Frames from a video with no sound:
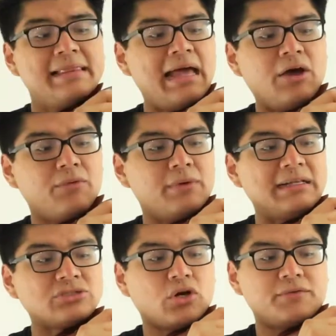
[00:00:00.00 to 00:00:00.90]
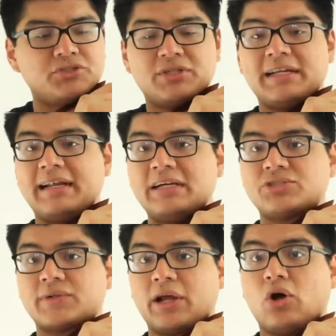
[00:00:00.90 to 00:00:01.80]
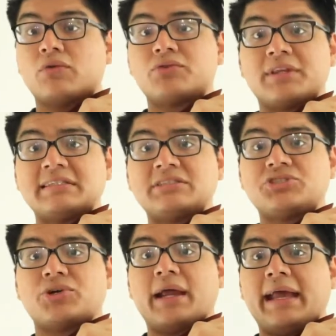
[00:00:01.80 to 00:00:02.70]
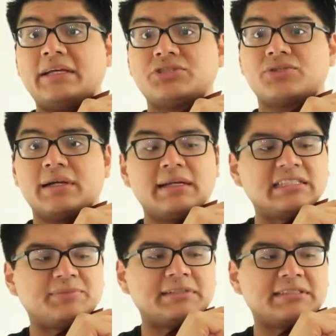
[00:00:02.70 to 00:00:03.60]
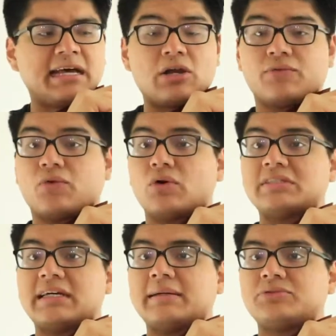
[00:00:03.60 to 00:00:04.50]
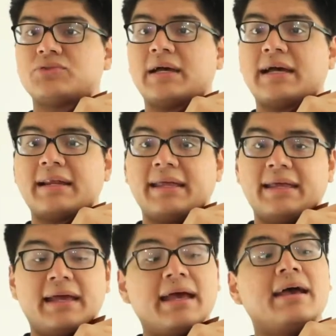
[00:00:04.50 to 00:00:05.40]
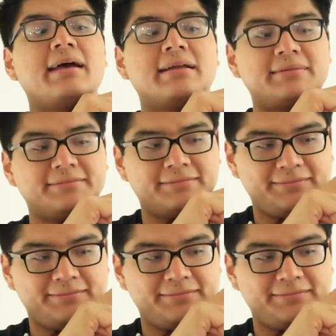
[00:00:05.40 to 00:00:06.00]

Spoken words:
now let's go over to the next string over. This is your A string. Let's pizzicato 4 times. Ready, and